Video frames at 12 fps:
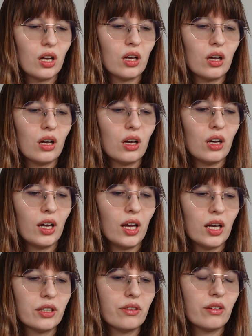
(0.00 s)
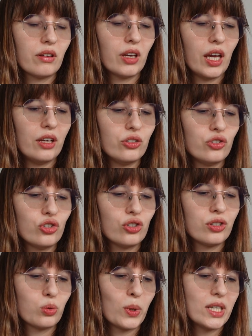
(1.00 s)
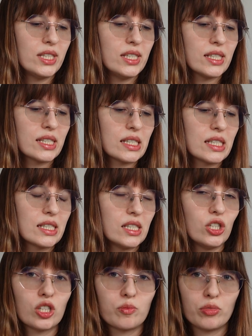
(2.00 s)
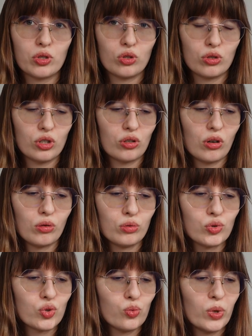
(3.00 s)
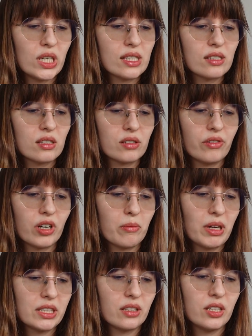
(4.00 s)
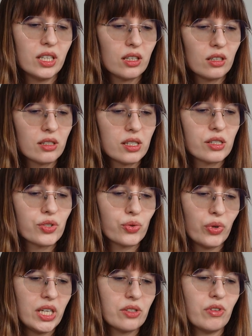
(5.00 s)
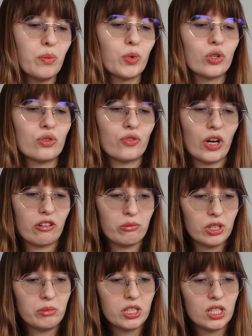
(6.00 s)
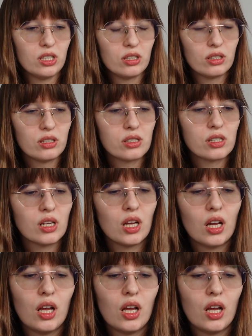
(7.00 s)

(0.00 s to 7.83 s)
And the gauge 26 stitches per 30 rows with recommended needles 3.5 millimeter needles,